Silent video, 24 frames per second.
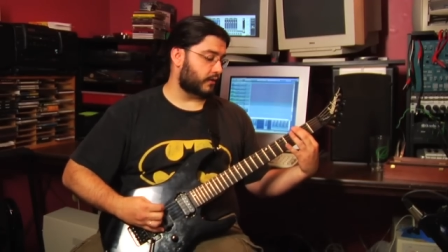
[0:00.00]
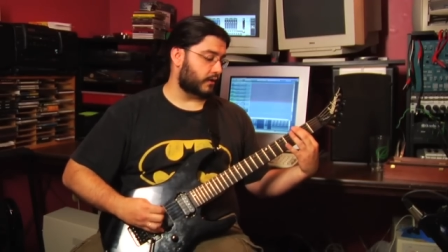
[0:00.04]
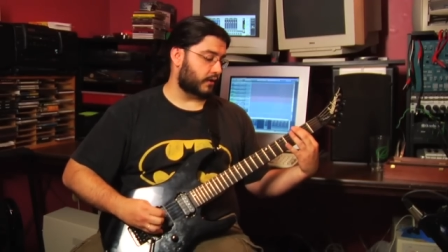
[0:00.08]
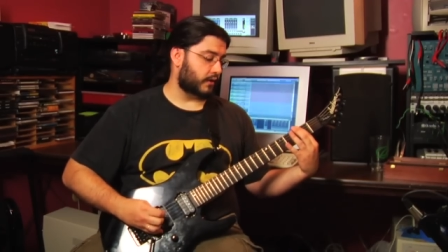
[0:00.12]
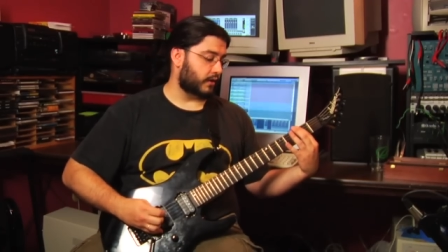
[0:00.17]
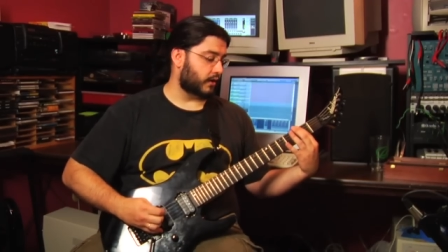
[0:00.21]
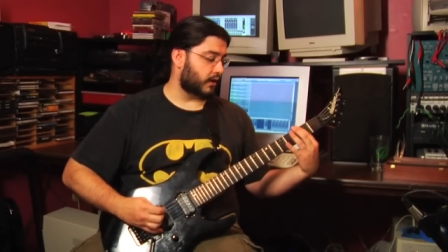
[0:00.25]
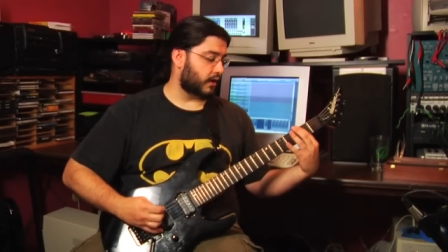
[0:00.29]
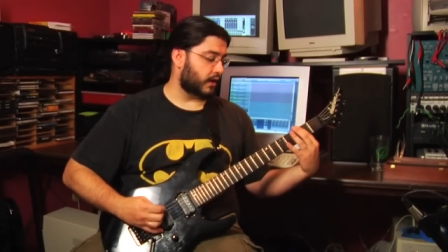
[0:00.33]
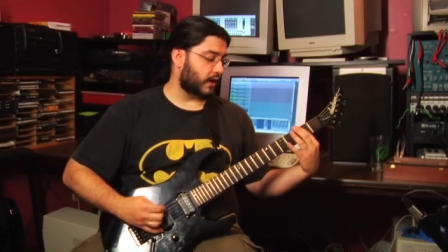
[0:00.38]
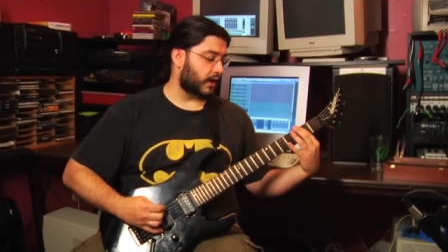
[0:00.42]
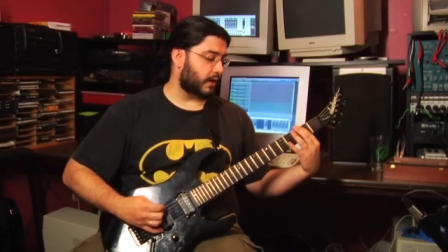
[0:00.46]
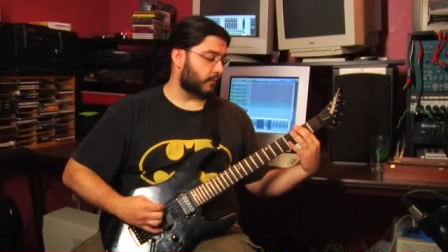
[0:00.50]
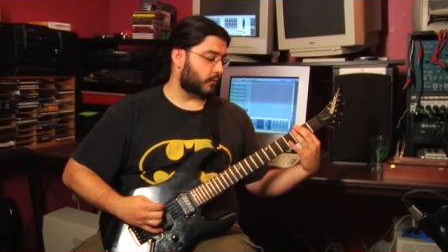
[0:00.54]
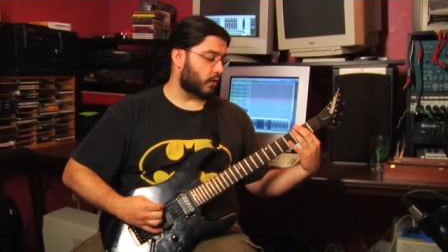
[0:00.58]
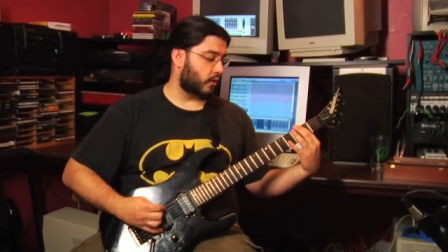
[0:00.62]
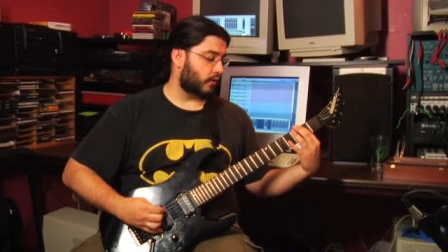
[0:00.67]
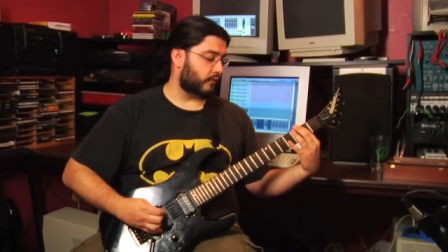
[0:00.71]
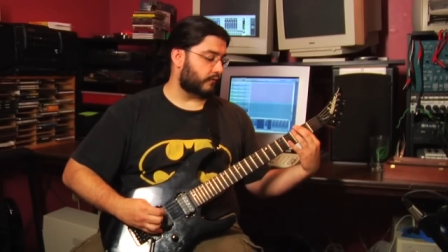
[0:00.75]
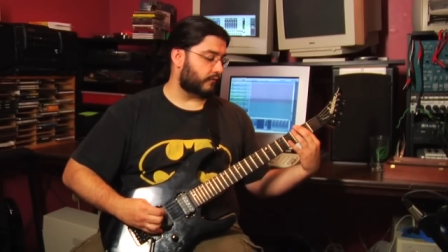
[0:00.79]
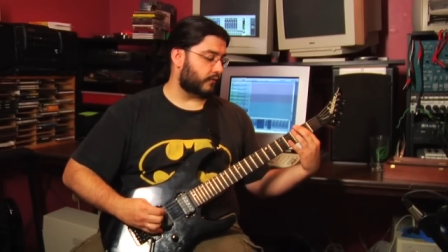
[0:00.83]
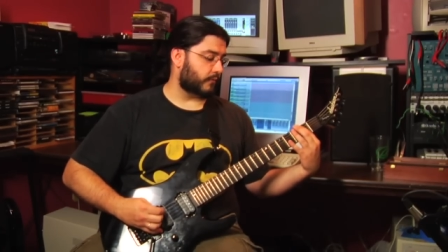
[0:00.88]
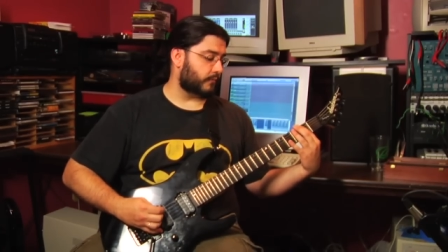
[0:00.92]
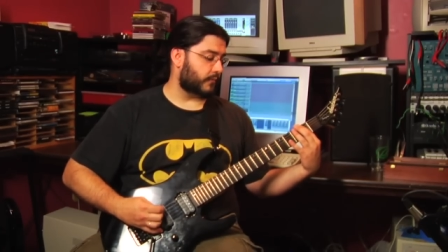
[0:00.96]
and you can keep
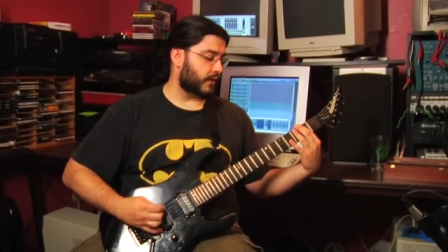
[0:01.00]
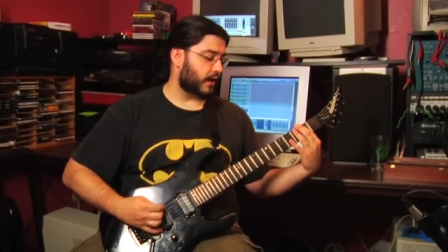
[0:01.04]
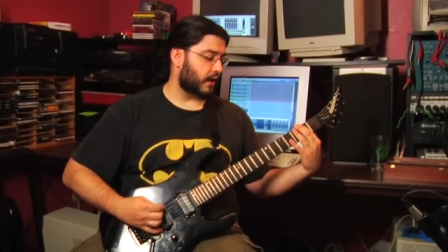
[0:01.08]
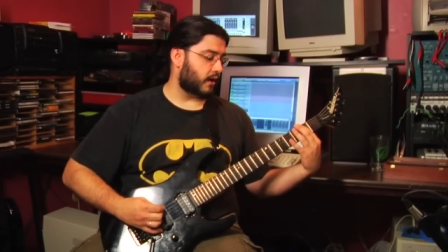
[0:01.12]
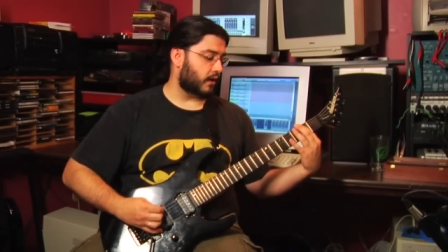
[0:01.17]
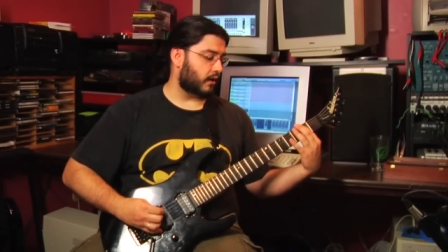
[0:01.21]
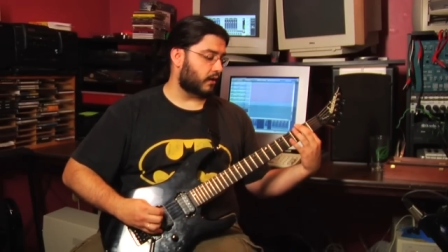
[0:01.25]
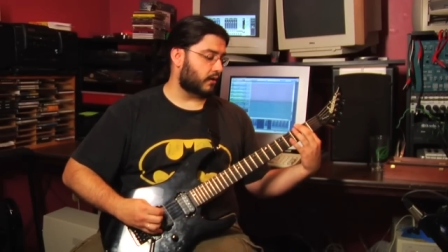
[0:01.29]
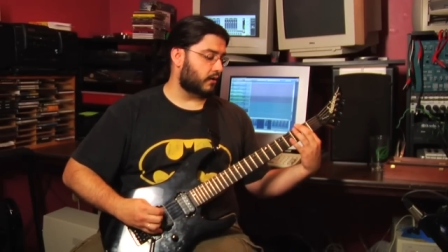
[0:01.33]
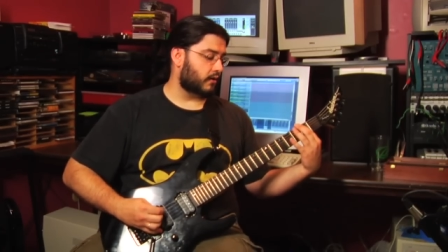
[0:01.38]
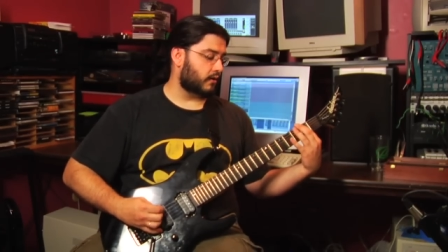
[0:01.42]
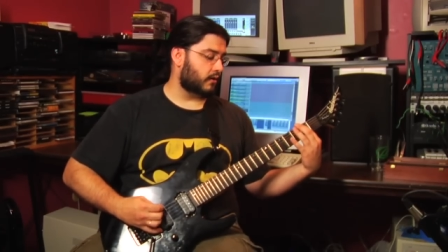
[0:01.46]
going from there